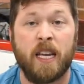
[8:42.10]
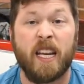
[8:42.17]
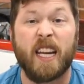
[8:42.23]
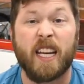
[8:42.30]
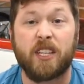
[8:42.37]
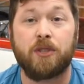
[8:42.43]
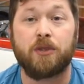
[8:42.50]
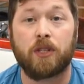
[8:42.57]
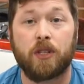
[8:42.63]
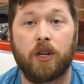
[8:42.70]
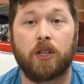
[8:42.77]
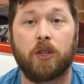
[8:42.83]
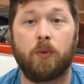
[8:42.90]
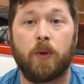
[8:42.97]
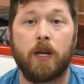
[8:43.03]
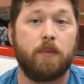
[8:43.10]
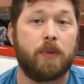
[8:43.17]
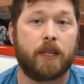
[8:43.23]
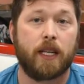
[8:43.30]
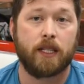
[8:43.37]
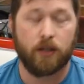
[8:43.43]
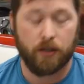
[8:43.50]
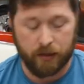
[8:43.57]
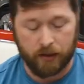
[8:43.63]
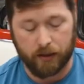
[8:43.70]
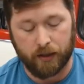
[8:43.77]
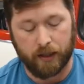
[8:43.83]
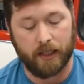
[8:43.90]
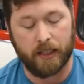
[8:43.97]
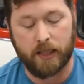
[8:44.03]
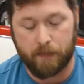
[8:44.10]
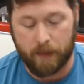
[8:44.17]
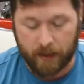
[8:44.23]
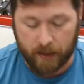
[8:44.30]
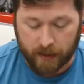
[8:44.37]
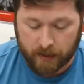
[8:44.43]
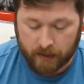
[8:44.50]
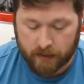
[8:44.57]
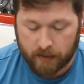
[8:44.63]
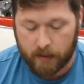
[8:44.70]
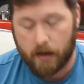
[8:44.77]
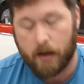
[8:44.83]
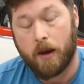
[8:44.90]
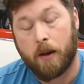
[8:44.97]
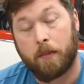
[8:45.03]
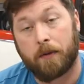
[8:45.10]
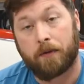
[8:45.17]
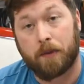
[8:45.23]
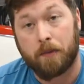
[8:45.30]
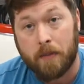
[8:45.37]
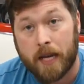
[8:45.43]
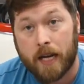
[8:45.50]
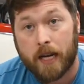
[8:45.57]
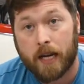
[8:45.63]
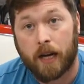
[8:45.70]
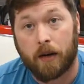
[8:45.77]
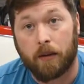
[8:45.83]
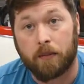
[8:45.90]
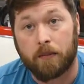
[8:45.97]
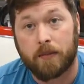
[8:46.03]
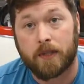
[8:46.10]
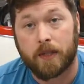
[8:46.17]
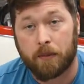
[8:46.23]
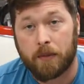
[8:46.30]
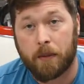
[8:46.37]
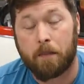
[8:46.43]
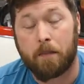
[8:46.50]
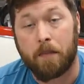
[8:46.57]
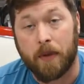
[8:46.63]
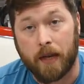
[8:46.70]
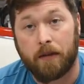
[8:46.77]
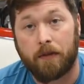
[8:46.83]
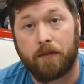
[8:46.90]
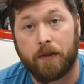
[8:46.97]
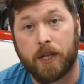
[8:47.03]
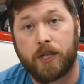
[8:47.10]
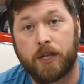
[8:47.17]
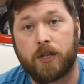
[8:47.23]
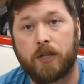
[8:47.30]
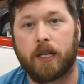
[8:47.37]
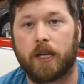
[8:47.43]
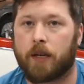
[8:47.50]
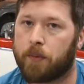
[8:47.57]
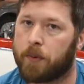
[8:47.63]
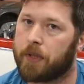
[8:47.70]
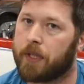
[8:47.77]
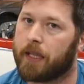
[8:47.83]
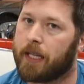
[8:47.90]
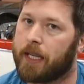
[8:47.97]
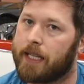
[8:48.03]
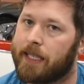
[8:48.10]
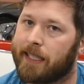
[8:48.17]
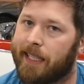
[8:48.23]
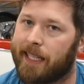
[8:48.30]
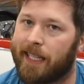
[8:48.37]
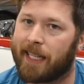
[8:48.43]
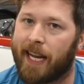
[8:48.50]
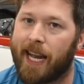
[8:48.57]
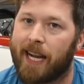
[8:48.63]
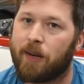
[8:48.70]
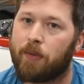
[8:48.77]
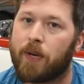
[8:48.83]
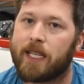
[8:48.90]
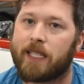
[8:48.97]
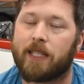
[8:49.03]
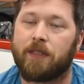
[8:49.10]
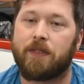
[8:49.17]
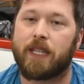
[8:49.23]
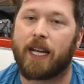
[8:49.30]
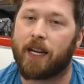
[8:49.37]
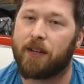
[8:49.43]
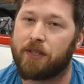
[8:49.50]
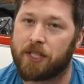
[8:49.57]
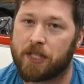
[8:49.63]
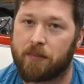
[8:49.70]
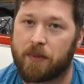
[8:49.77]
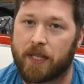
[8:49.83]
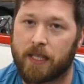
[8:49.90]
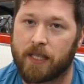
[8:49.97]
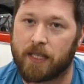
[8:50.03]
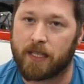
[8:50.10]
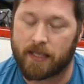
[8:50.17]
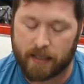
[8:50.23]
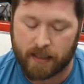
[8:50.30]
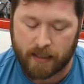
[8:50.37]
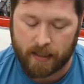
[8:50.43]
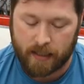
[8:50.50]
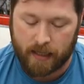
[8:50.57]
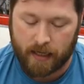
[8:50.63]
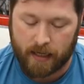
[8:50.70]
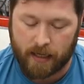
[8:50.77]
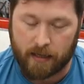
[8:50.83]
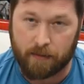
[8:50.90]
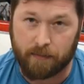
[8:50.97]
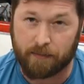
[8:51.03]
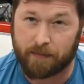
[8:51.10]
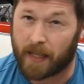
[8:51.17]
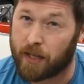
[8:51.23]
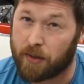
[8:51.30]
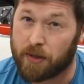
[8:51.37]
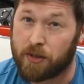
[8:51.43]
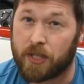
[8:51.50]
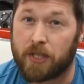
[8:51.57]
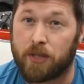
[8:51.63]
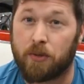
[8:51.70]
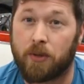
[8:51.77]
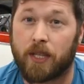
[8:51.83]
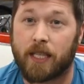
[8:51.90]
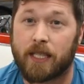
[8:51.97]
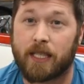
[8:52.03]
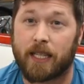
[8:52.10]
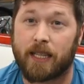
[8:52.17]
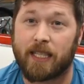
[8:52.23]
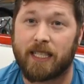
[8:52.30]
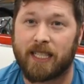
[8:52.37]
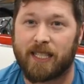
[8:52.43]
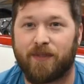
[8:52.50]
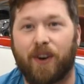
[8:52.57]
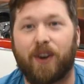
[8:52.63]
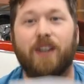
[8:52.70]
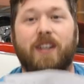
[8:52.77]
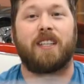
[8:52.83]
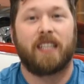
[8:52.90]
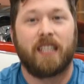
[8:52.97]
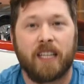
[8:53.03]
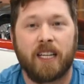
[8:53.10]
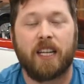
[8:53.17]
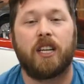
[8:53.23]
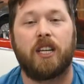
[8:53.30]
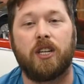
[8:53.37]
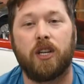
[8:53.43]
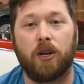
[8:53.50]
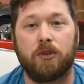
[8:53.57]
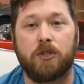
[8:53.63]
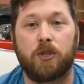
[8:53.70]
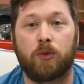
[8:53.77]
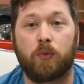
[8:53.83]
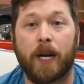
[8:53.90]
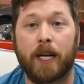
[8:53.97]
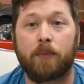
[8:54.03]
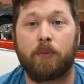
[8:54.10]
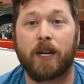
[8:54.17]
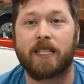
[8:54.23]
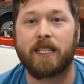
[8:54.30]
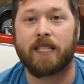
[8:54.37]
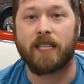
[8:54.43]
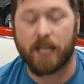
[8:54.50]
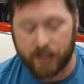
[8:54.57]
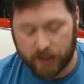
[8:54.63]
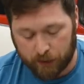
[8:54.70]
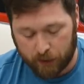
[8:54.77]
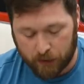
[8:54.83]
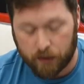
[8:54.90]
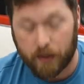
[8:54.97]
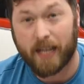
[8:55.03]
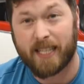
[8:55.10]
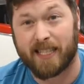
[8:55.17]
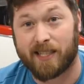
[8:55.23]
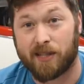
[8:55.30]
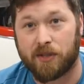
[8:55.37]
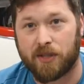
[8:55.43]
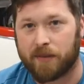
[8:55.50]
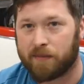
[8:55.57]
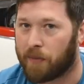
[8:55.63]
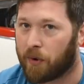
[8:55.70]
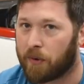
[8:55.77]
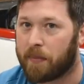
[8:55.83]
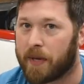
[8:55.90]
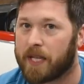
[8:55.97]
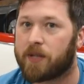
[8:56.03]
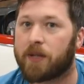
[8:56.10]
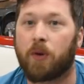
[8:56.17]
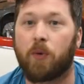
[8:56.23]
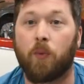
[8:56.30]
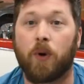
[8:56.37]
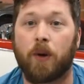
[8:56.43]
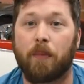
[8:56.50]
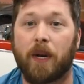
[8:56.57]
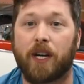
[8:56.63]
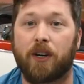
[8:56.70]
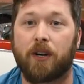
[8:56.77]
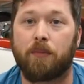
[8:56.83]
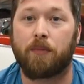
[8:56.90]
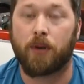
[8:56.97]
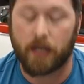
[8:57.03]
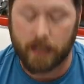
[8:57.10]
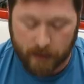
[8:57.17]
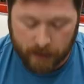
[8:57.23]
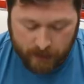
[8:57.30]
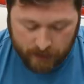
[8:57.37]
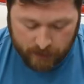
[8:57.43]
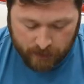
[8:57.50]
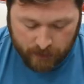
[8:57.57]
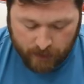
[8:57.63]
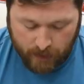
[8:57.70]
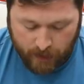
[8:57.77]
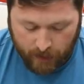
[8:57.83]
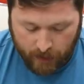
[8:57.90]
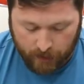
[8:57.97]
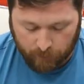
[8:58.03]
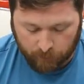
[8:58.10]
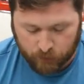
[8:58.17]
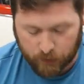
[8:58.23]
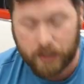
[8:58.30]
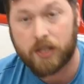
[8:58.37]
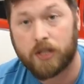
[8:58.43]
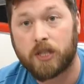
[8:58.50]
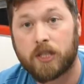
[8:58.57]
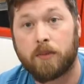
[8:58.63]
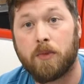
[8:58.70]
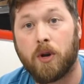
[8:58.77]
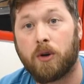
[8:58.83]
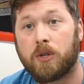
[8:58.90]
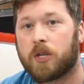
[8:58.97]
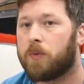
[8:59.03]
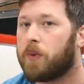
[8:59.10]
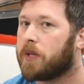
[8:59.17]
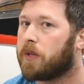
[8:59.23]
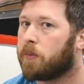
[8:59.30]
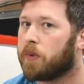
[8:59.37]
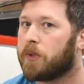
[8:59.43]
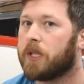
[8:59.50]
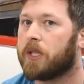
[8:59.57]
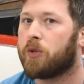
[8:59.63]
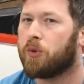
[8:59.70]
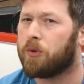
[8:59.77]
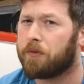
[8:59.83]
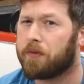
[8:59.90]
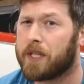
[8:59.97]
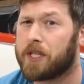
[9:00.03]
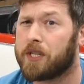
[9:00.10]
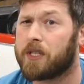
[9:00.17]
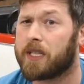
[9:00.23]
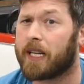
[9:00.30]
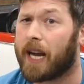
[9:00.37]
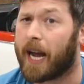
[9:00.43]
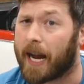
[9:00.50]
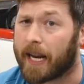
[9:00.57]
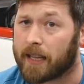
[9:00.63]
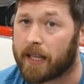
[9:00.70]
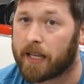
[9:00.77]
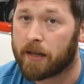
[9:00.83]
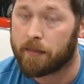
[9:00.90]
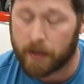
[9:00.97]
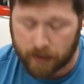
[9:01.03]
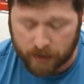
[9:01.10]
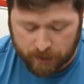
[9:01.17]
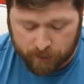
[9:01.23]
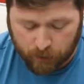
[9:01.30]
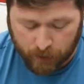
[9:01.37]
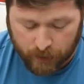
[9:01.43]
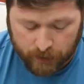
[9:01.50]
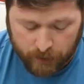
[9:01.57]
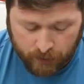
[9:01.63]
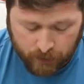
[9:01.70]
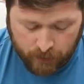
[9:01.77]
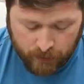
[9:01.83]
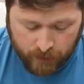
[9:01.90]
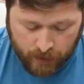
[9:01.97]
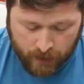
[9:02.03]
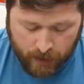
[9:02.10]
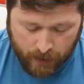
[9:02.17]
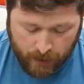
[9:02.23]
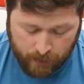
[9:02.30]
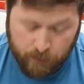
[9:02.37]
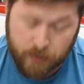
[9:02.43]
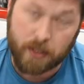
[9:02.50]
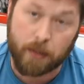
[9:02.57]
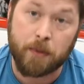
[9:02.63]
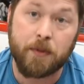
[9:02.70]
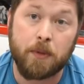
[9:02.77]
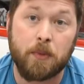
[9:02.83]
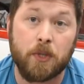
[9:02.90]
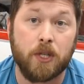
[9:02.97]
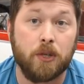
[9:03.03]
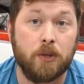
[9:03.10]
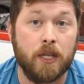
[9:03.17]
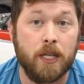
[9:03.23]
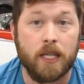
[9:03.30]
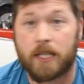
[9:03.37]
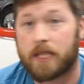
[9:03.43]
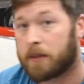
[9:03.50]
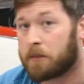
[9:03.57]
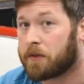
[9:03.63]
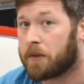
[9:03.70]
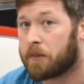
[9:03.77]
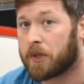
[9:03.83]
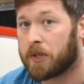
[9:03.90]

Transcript: issues along the way, but that's all the learning experience. But for me, some of the big features that I really liked, and I had to write stuff down just because I don't usually do things like this as far as, you know, direct presentation with you guys. It's usually more based around what my current project is. So I just took some notes on what the really cool features that I like about this product are. Some of them are unique, some of them